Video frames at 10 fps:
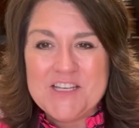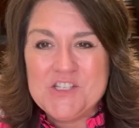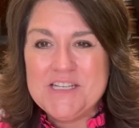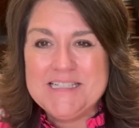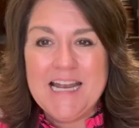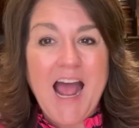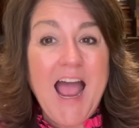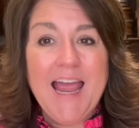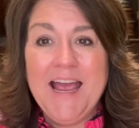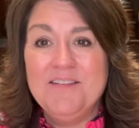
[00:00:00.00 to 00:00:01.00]
she said,
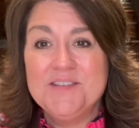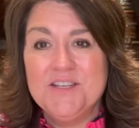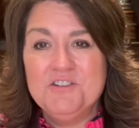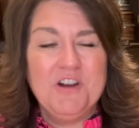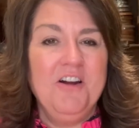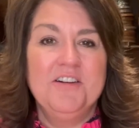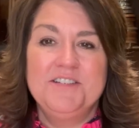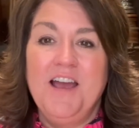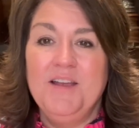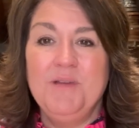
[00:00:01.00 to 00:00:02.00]
I have such a hard
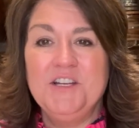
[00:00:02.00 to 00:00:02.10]
time.